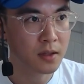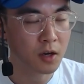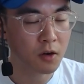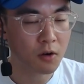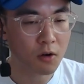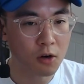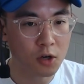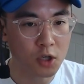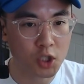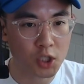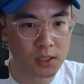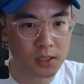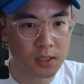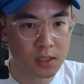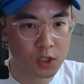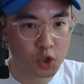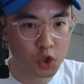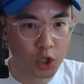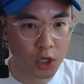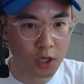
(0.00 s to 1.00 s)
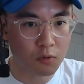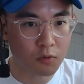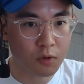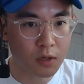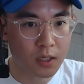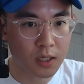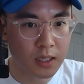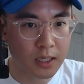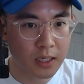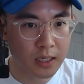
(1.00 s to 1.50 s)
There are just
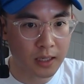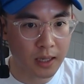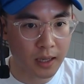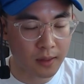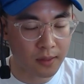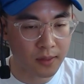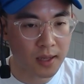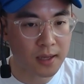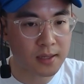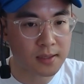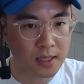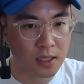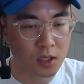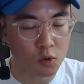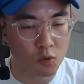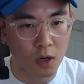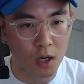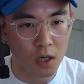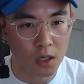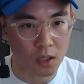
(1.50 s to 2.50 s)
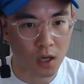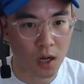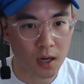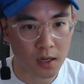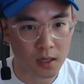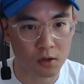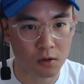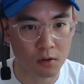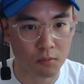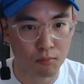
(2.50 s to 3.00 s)
genuinely like things that you will
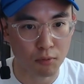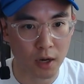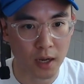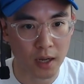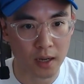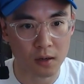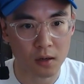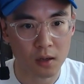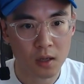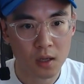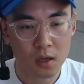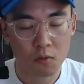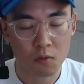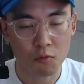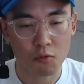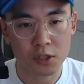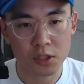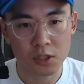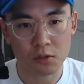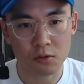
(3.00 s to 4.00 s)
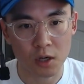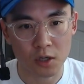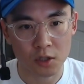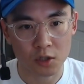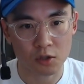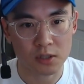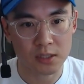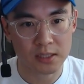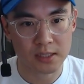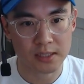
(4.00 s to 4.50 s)
unlock in your brain once you
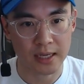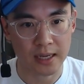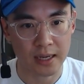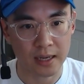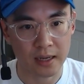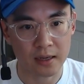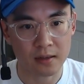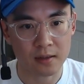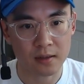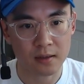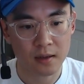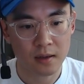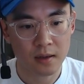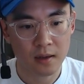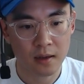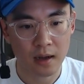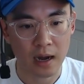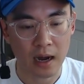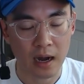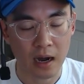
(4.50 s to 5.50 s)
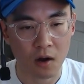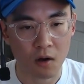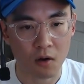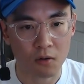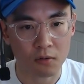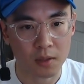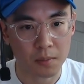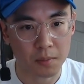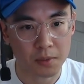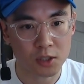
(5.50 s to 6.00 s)
understand
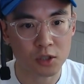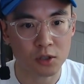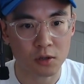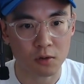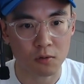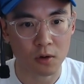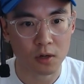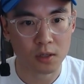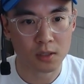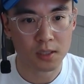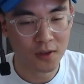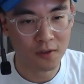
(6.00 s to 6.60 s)
how the material works.